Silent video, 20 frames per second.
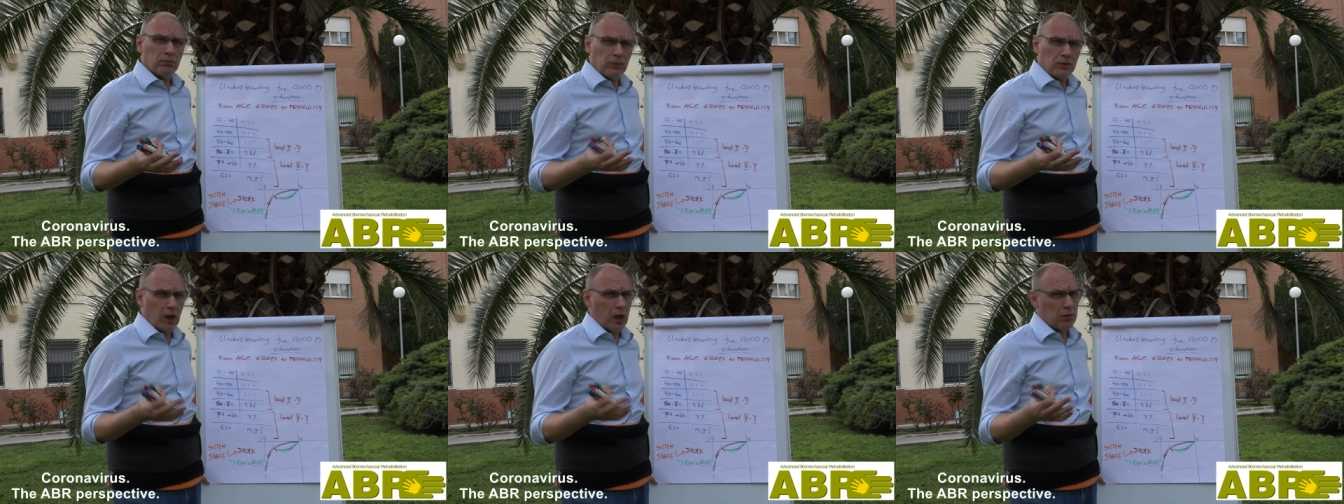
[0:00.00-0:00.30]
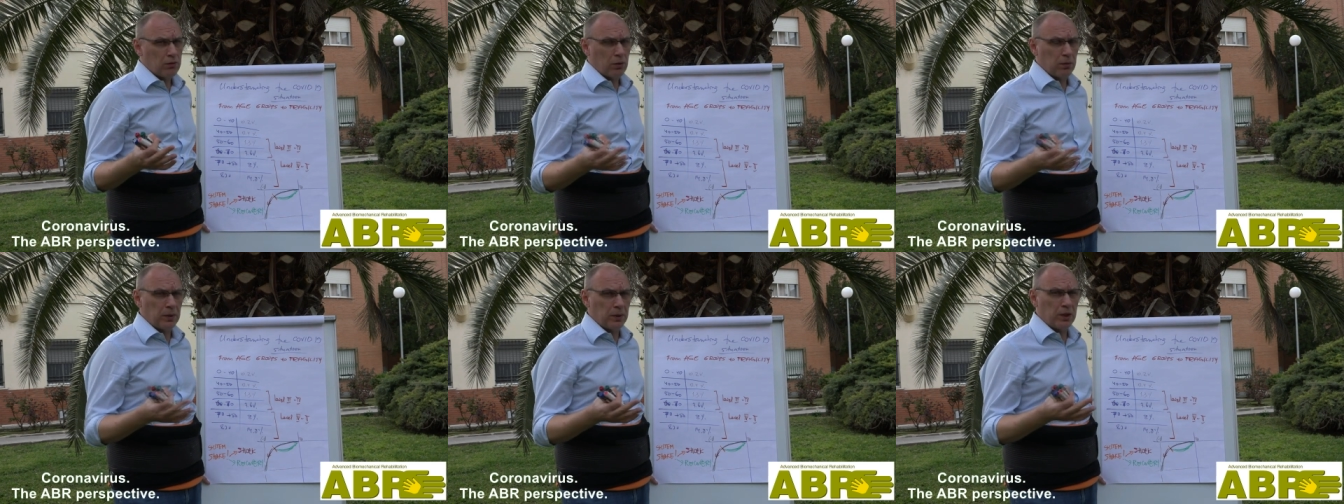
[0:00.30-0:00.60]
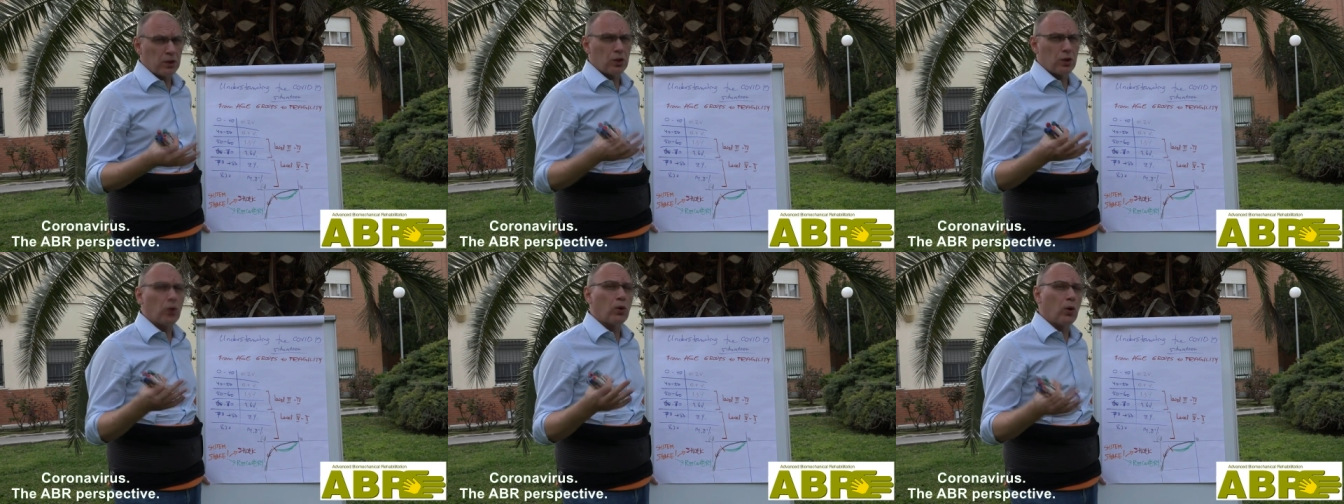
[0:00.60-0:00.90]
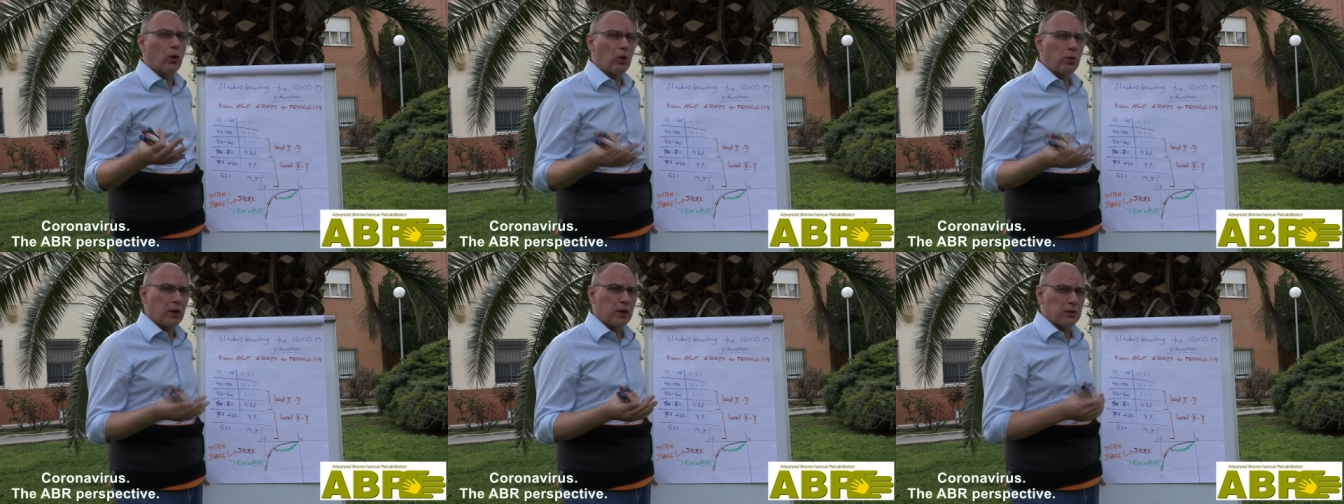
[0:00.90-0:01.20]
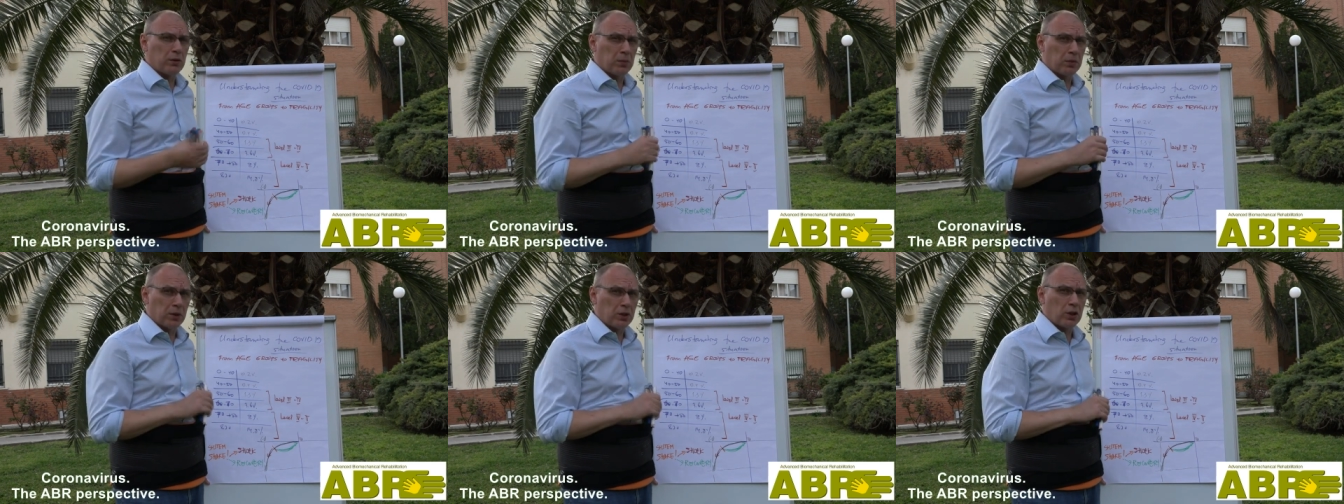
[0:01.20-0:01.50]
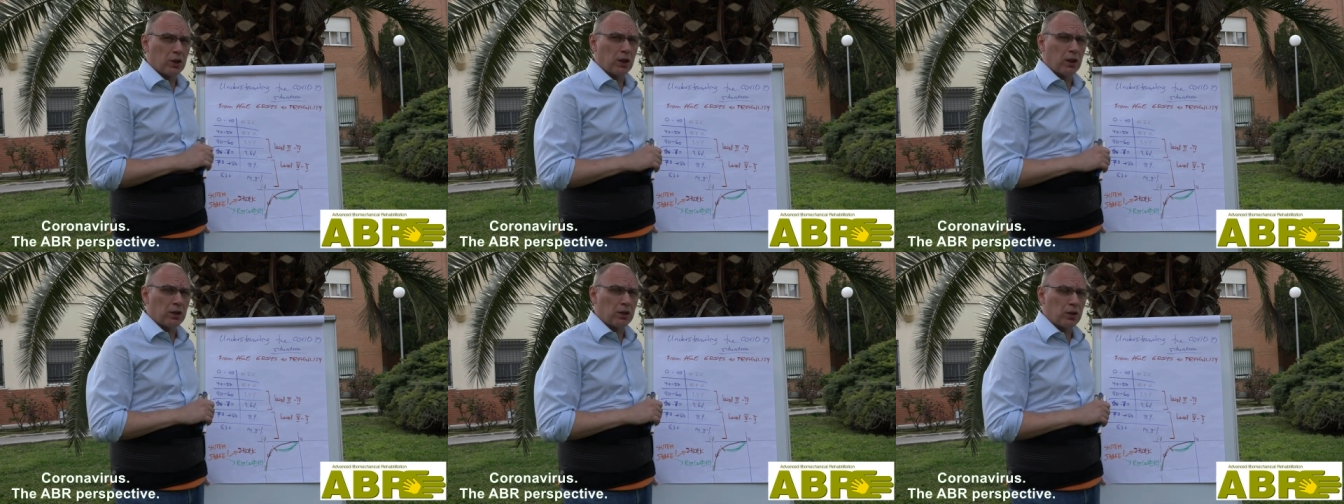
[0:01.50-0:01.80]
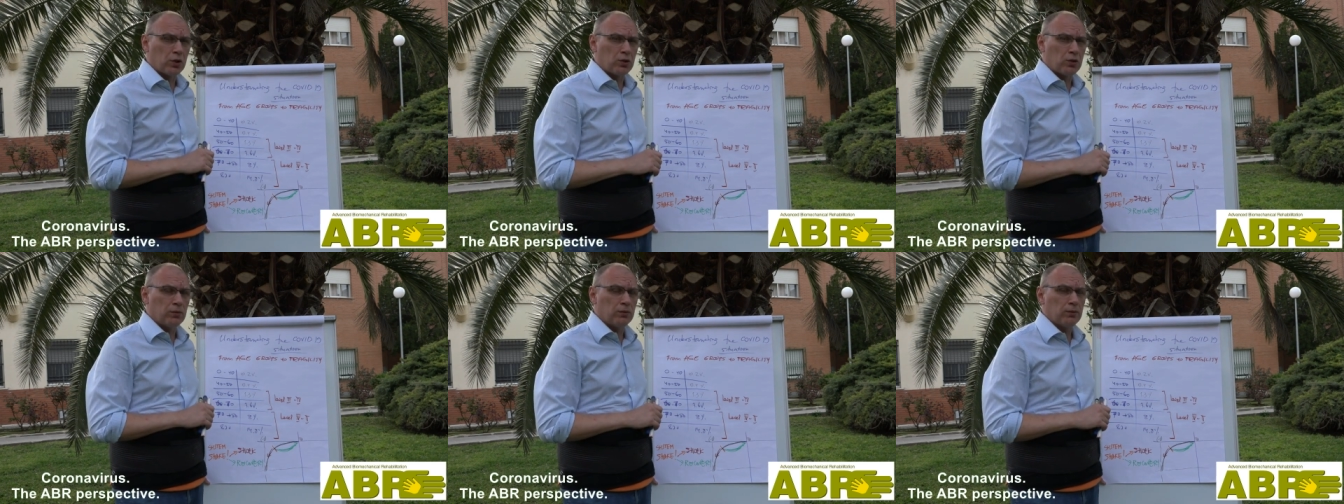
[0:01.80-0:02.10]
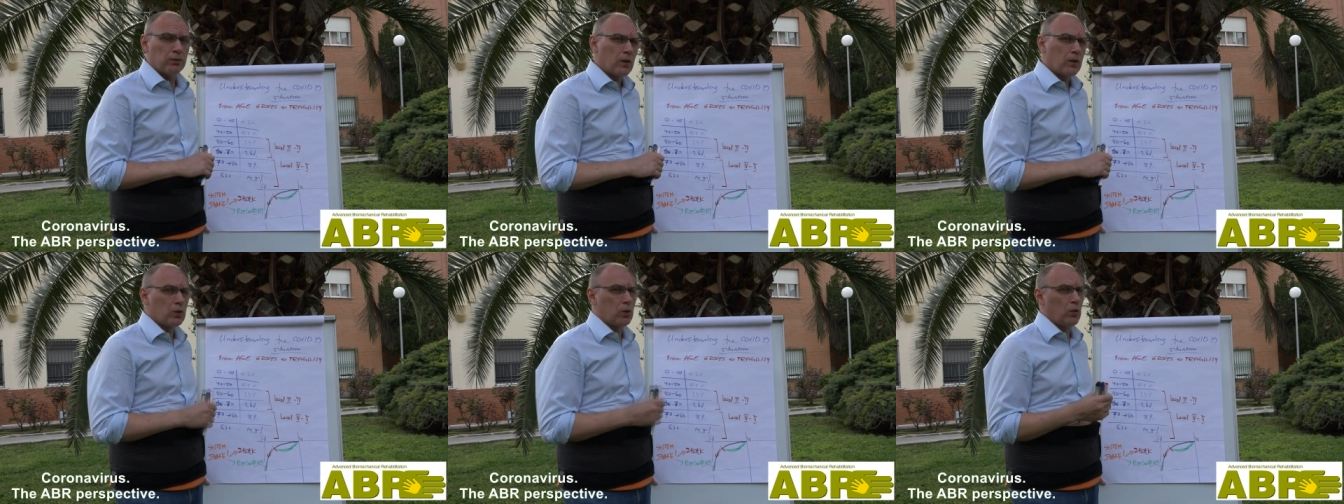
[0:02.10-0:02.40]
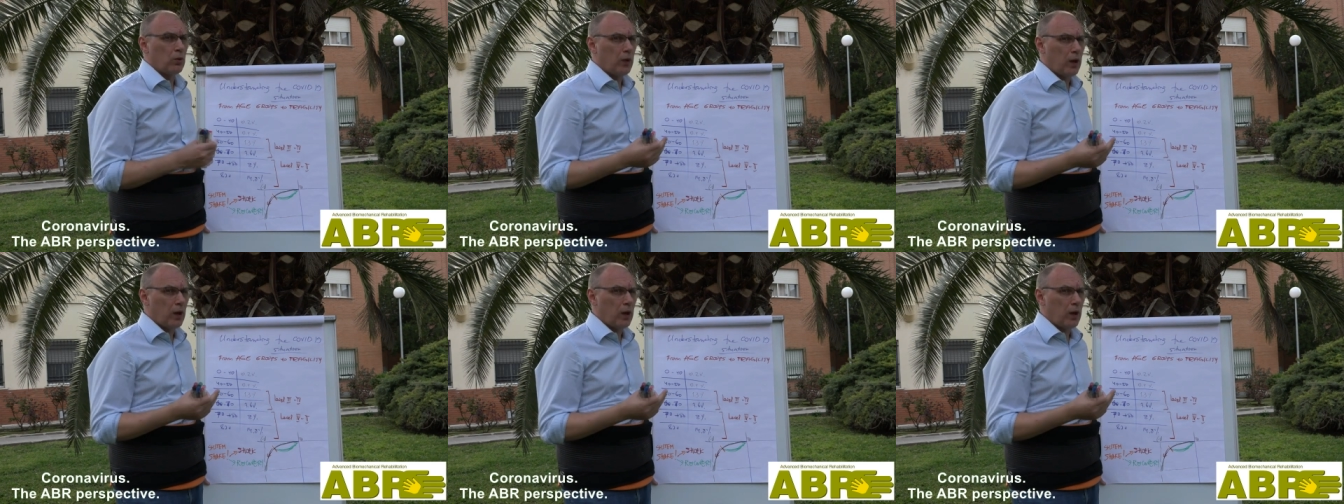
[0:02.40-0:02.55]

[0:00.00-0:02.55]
tetraplegic or quadriplegic condition. So